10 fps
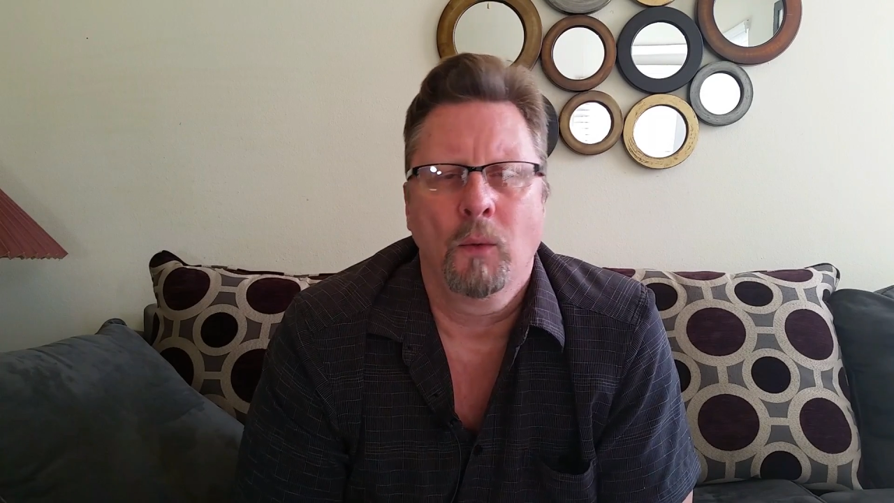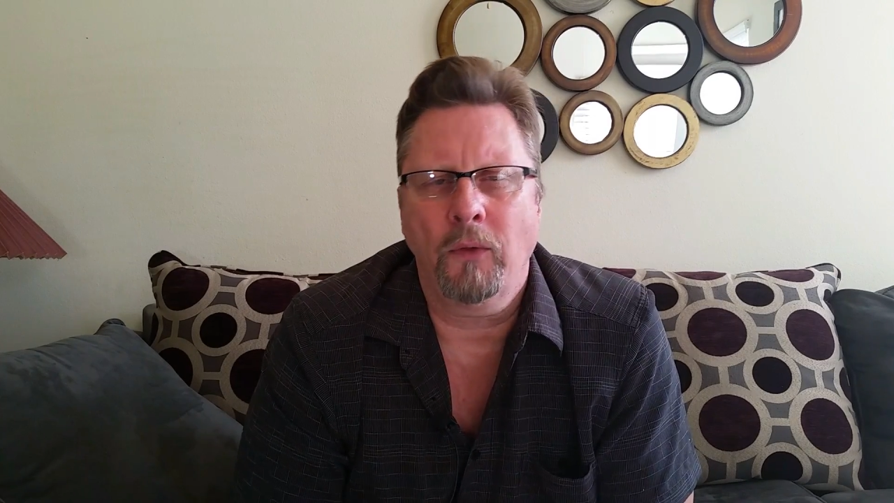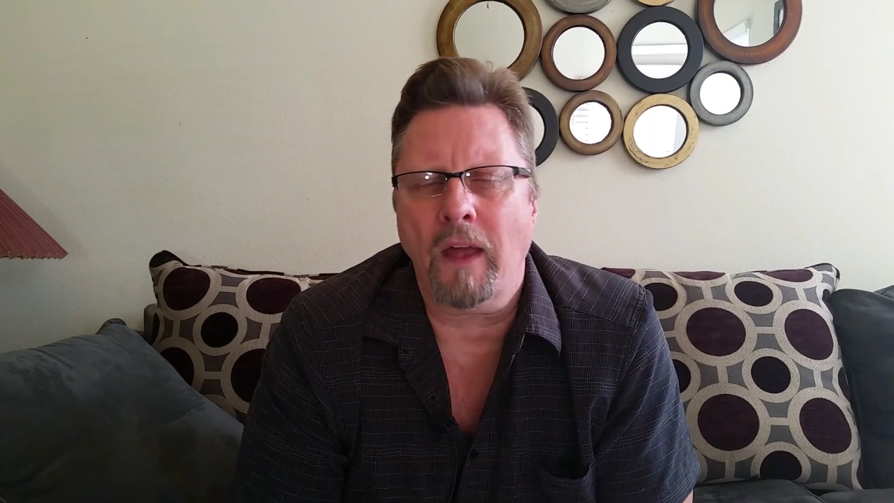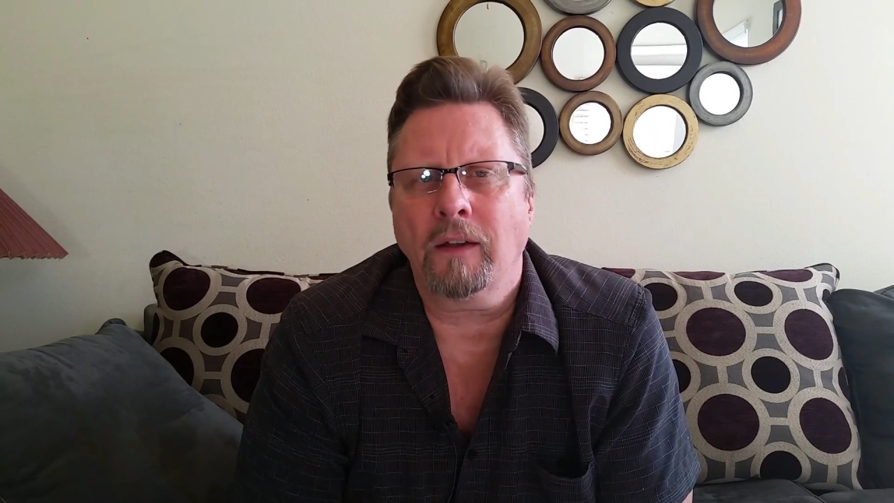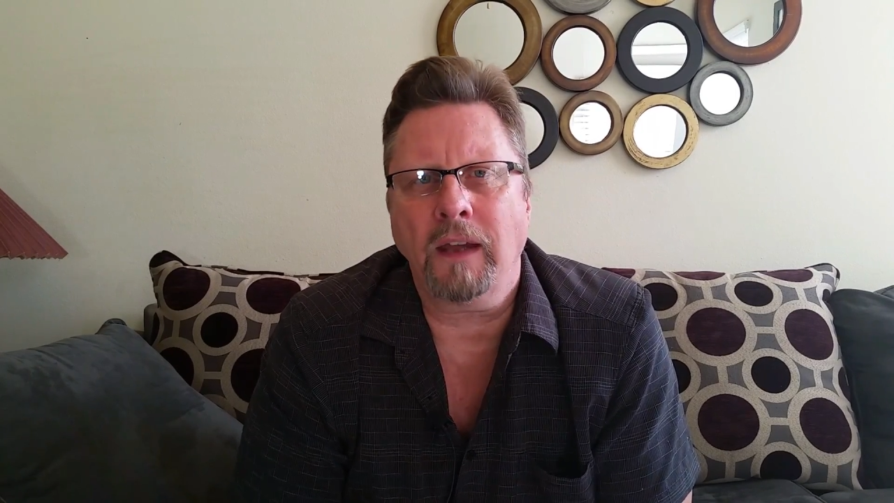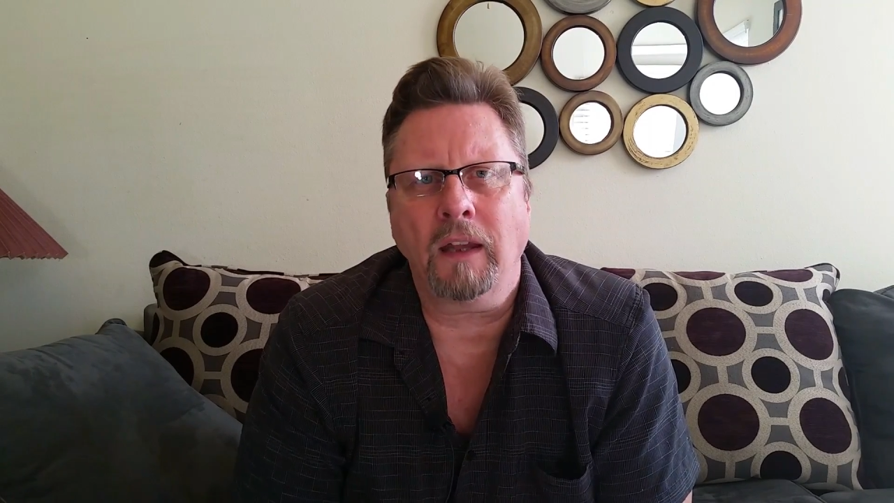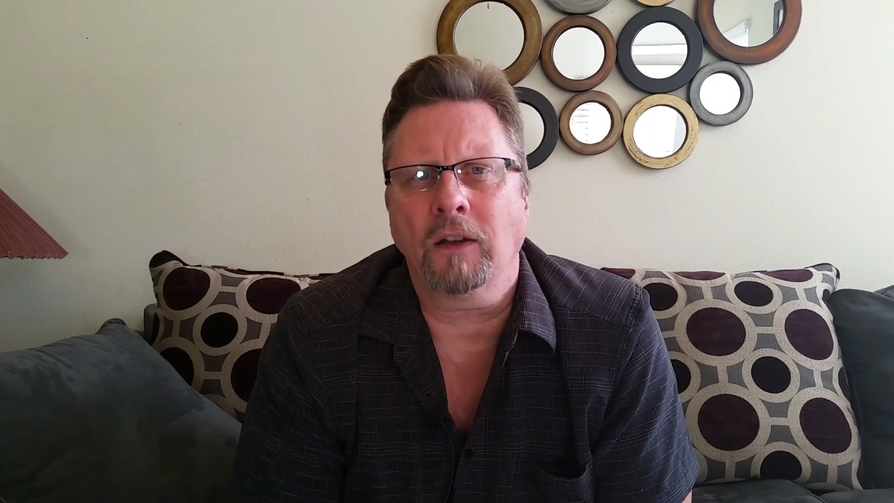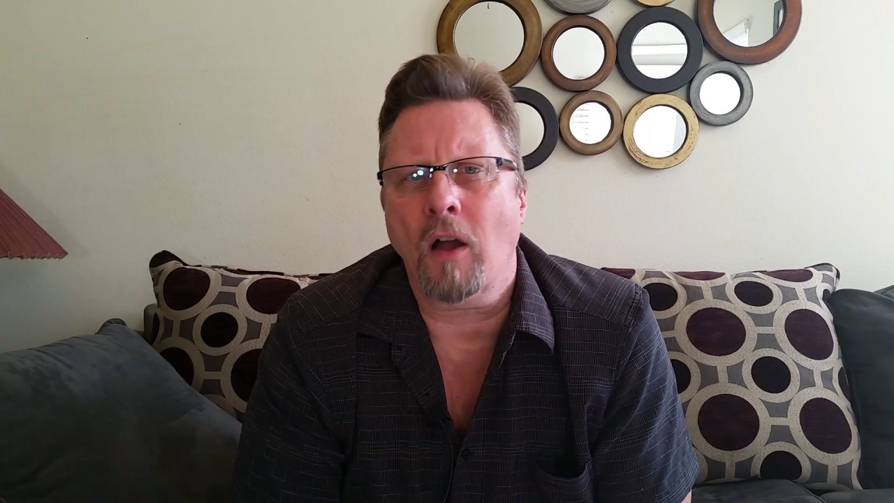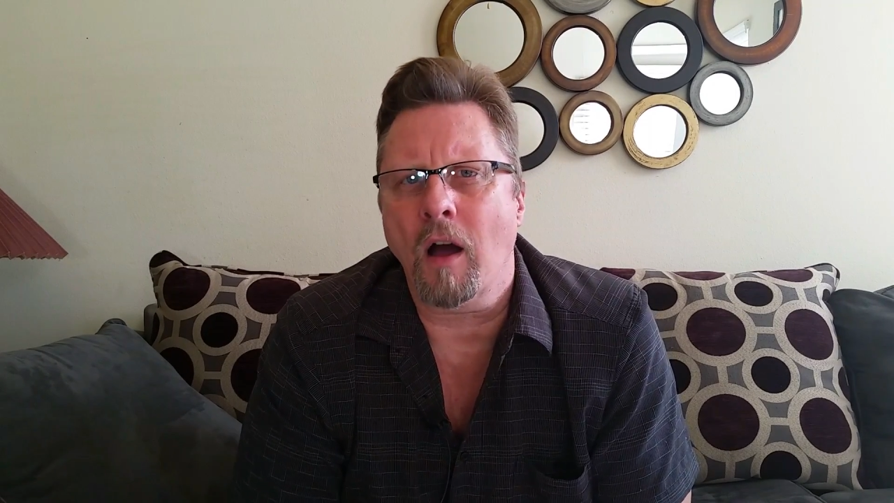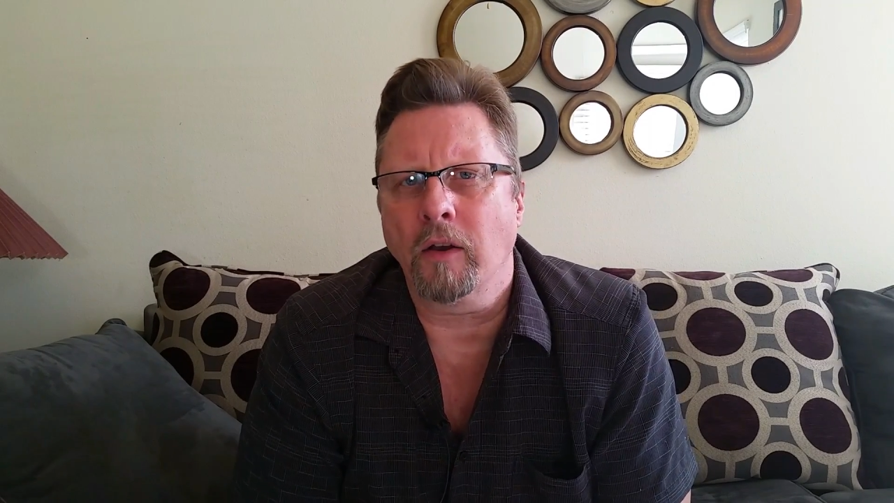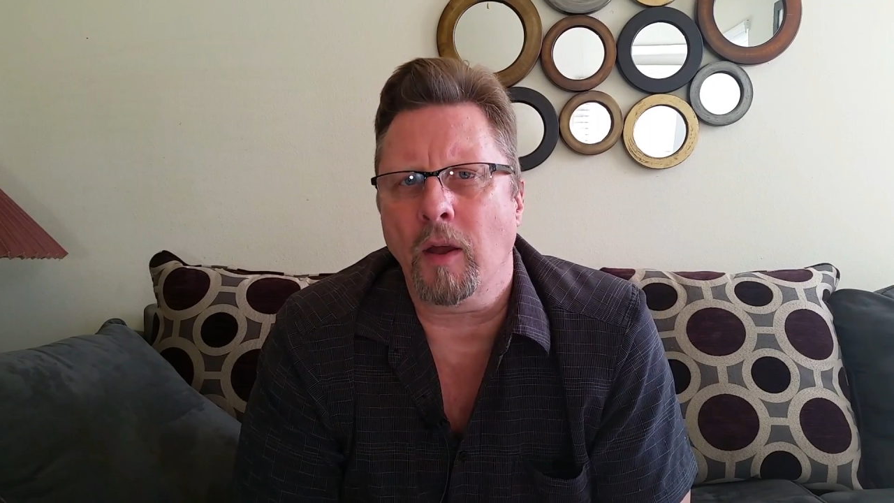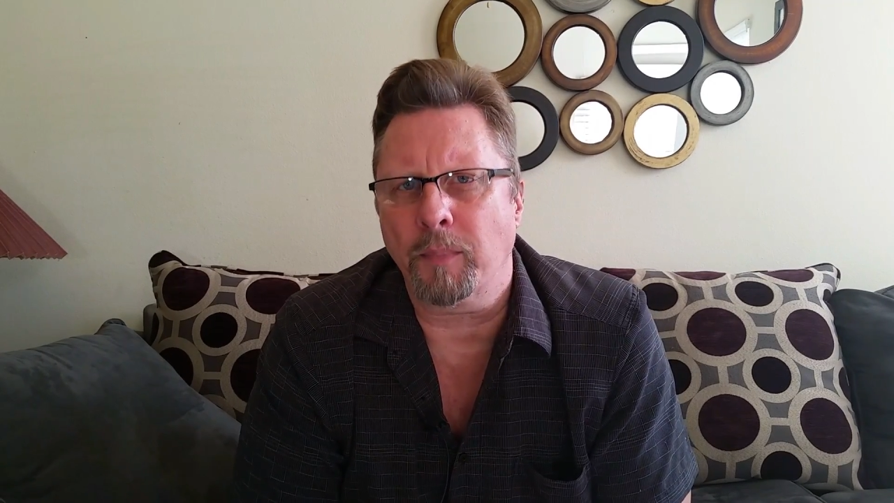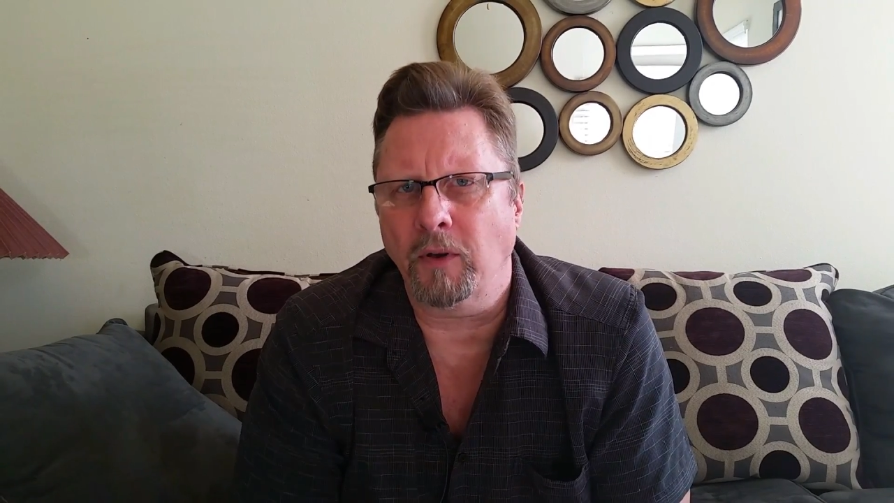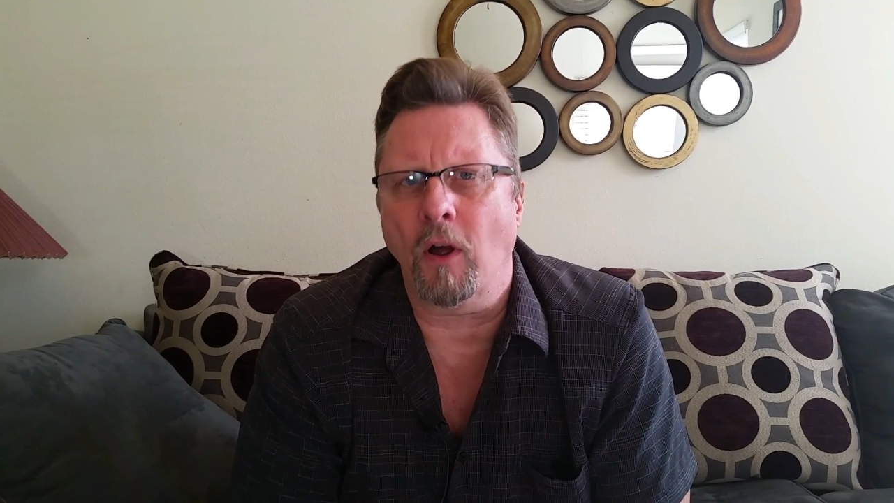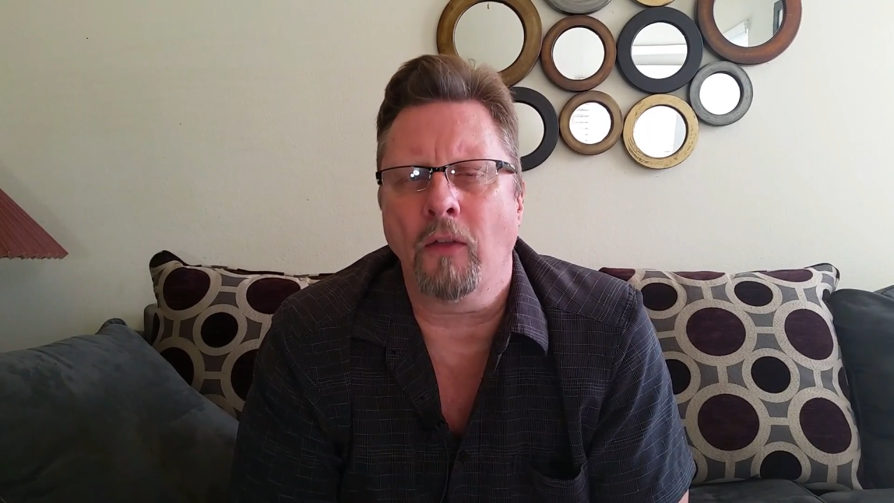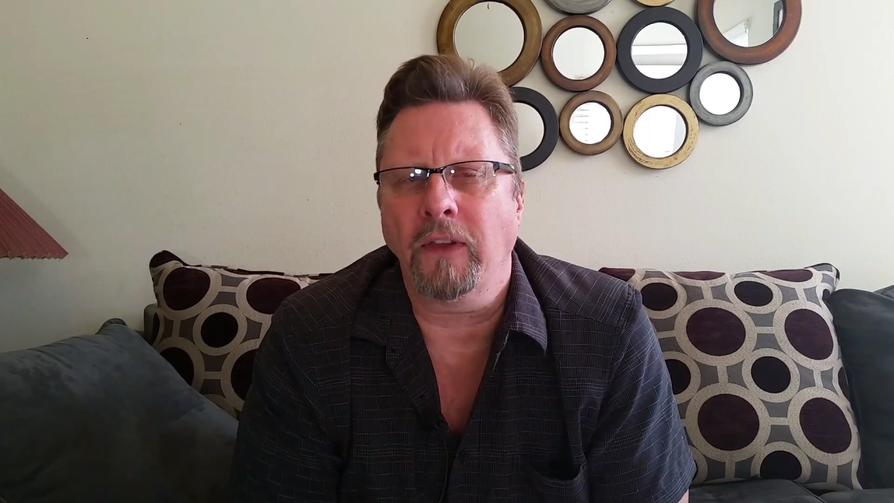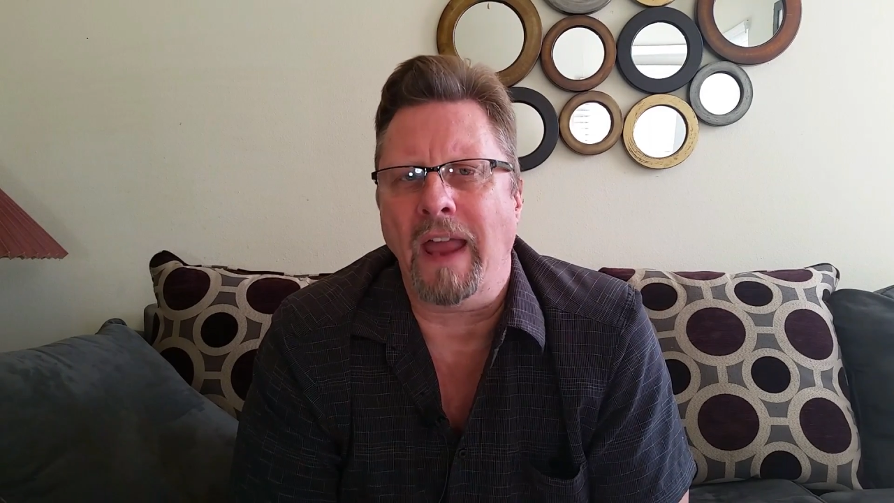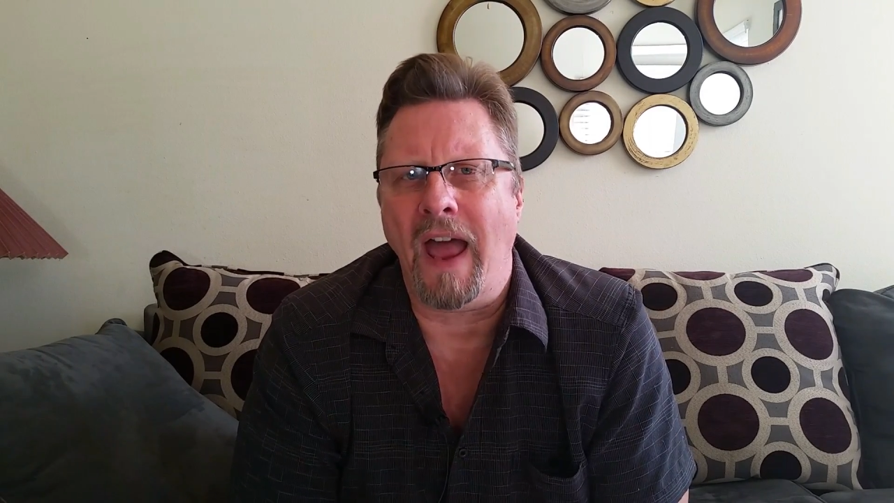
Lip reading: without getting caught up in all the